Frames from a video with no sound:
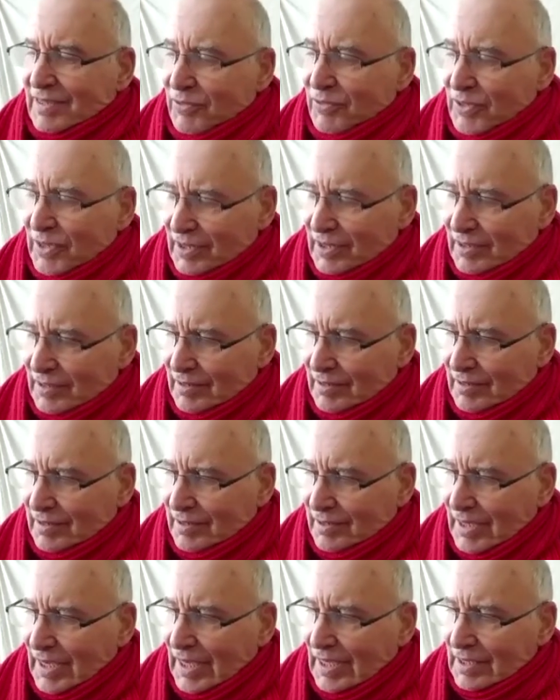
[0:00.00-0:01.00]
first,
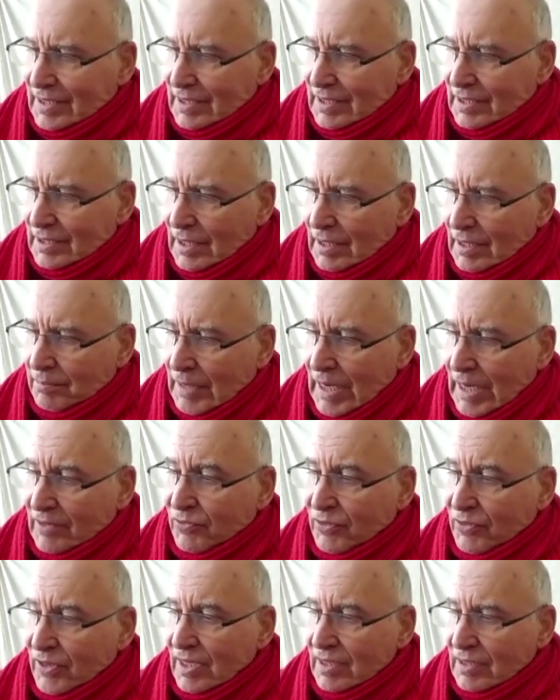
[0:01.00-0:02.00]
and my
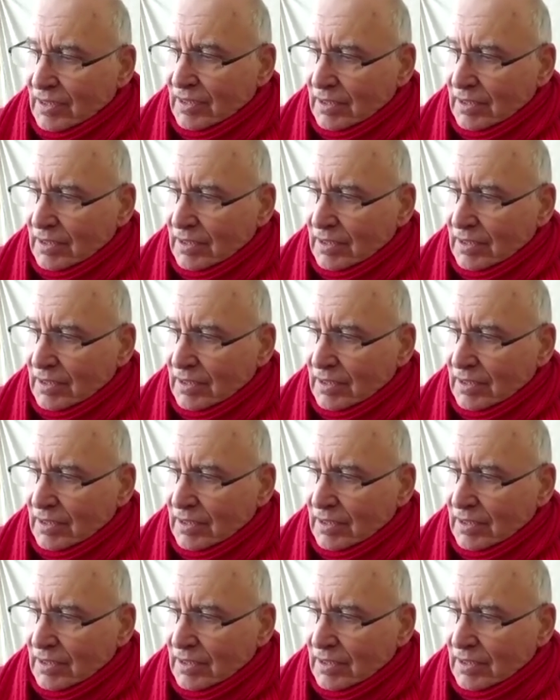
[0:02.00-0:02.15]
feeling